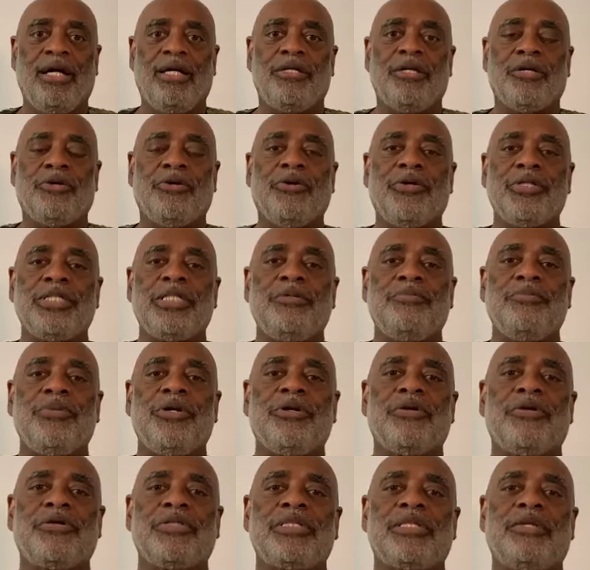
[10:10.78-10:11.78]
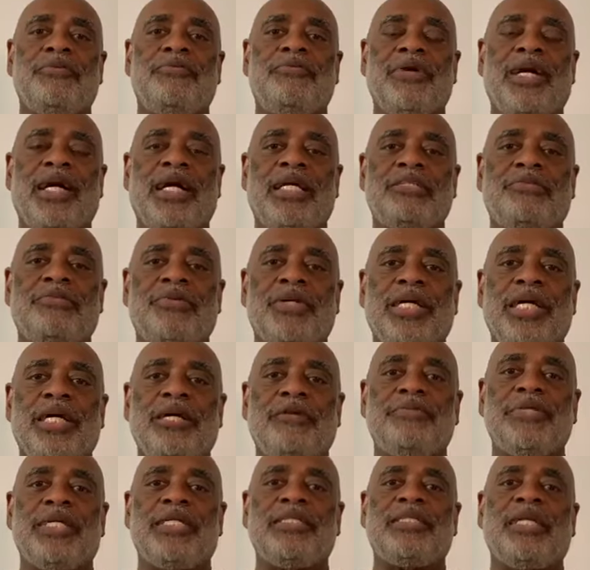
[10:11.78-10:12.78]
The Course in Miracles defines
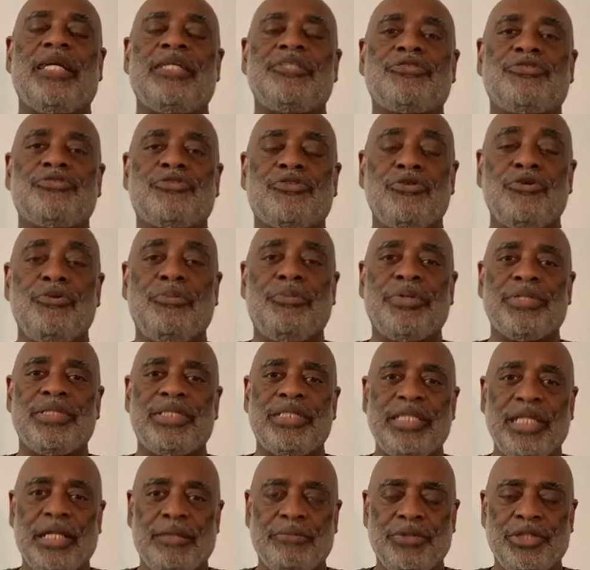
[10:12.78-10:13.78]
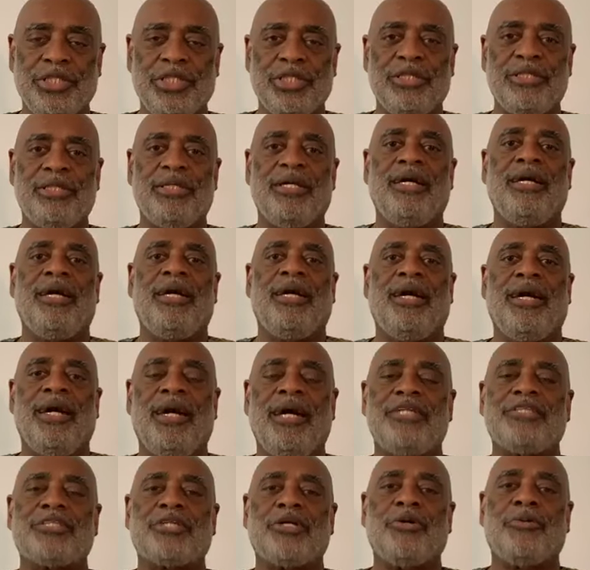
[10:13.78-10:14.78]
forgiveness as true perception,
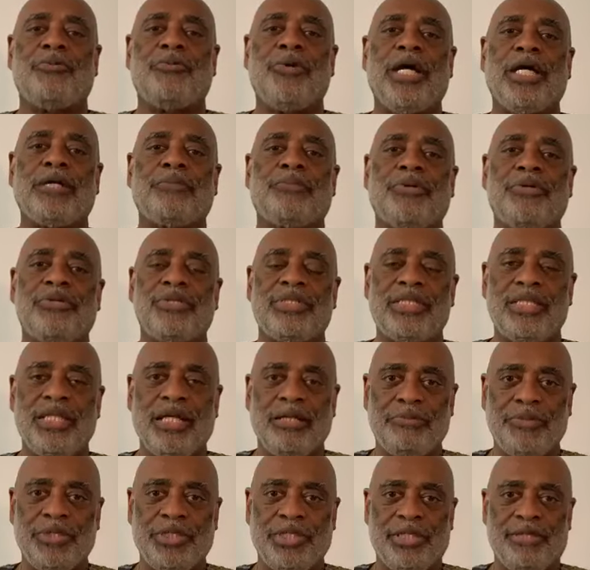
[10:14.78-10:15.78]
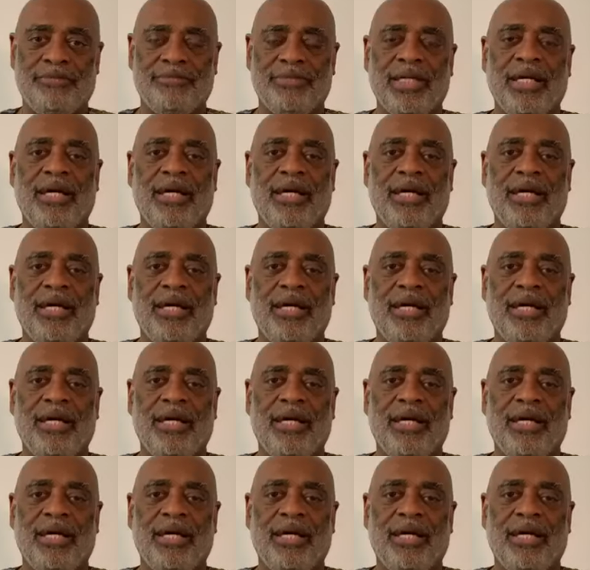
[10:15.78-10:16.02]
as correct perception.